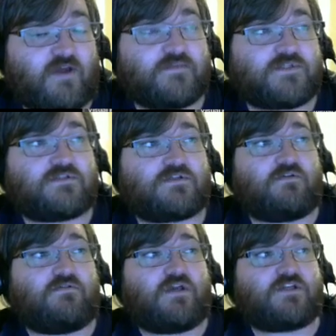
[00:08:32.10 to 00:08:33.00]
So
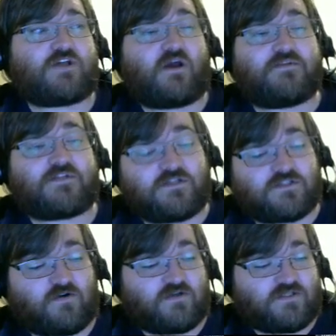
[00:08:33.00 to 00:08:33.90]
each time it's going to
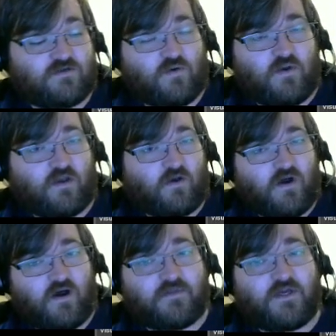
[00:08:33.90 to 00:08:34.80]
start at 0 and go
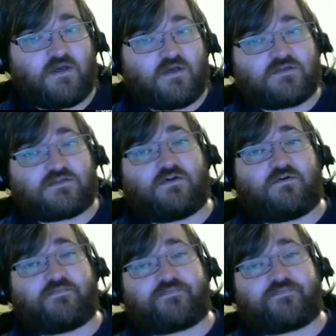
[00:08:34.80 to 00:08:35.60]
up. So